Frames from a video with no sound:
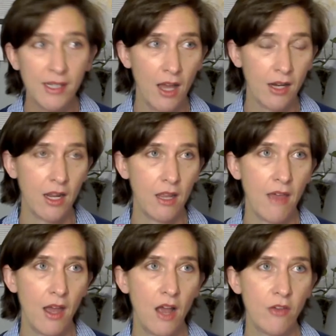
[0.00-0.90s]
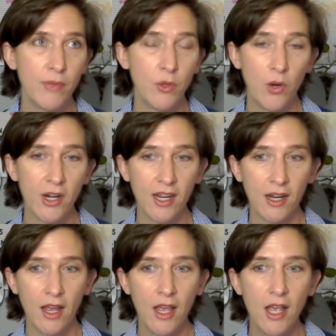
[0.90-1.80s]
been lucky that I've been
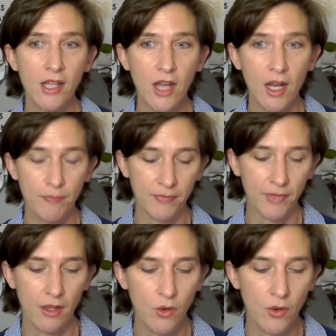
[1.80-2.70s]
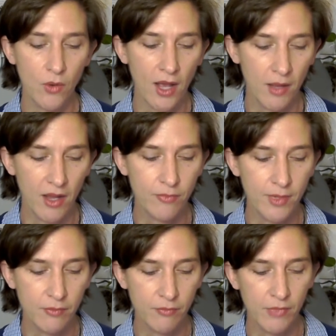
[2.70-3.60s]
working, um, uh,
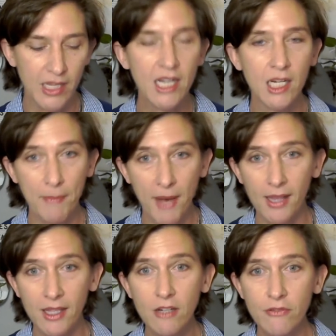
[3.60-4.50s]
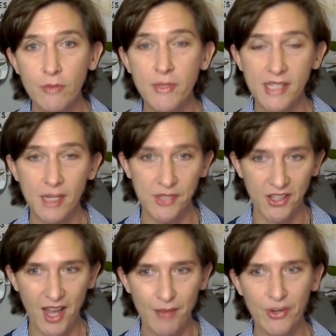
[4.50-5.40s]
I've been leading a pilot for
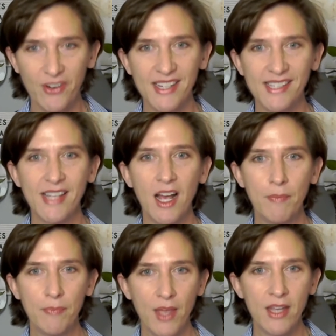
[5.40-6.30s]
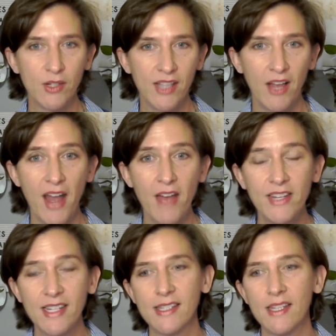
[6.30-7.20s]
museums and libraries um, in cloud
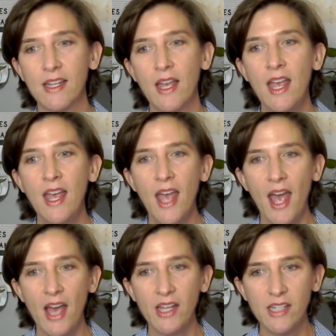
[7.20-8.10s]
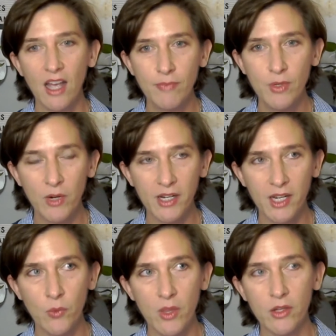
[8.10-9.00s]
advocacy. And I've been
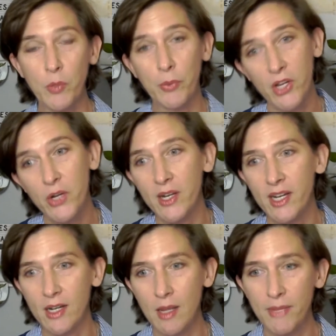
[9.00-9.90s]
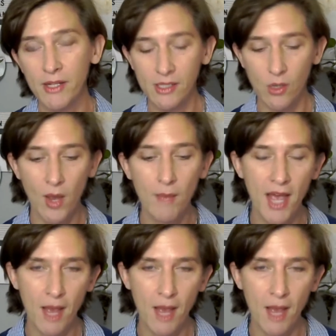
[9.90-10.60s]
working with the Cooper Hewitt and I built a web